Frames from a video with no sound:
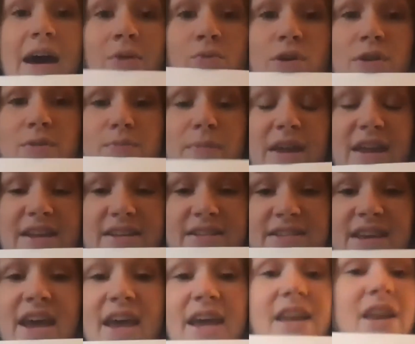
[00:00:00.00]
would make
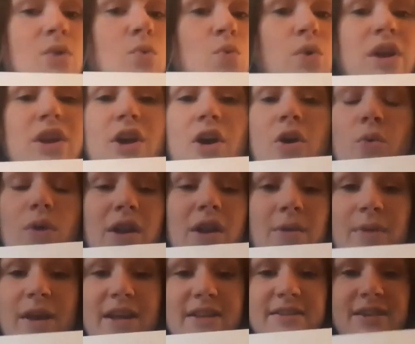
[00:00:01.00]
10, and we don't want to
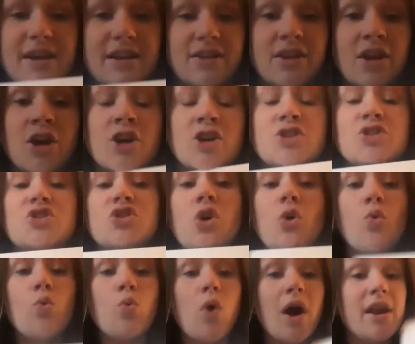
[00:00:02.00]
make 10. So
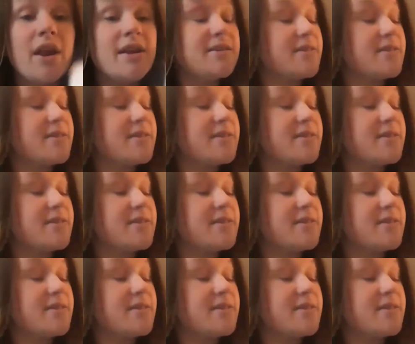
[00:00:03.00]
what is